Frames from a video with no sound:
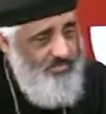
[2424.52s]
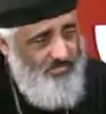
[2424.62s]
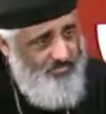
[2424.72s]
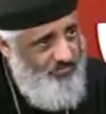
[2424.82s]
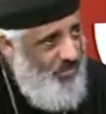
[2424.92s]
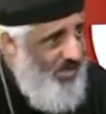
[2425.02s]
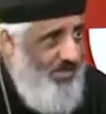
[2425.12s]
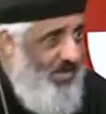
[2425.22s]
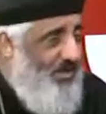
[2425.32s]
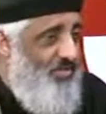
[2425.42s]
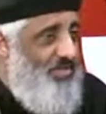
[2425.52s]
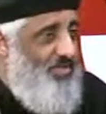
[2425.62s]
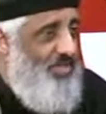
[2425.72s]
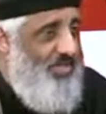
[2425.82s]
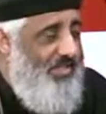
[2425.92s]
walking down the
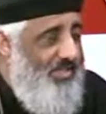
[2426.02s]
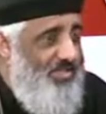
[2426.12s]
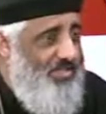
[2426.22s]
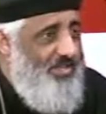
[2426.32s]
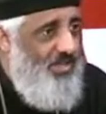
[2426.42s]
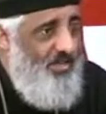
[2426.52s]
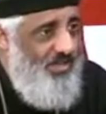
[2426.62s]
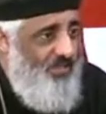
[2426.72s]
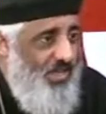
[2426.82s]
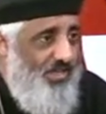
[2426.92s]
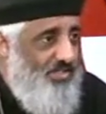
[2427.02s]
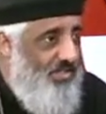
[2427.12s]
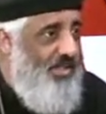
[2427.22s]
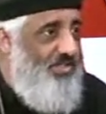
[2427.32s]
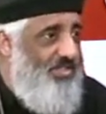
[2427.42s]
street, and they saw that we had
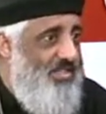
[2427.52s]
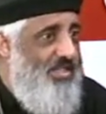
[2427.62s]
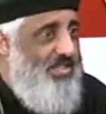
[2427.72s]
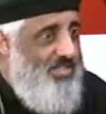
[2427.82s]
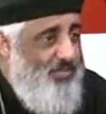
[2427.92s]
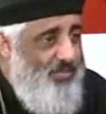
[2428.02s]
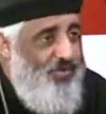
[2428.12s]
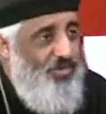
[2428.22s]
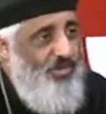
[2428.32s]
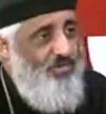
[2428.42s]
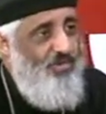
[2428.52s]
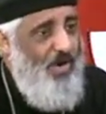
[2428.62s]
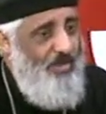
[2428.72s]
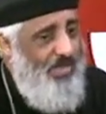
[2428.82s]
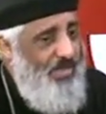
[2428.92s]
signs supporting
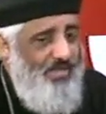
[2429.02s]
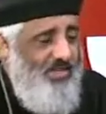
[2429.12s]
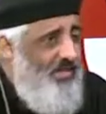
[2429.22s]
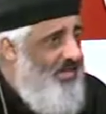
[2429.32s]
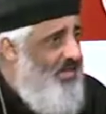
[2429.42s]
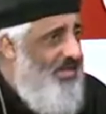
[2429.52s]
Prop 8, and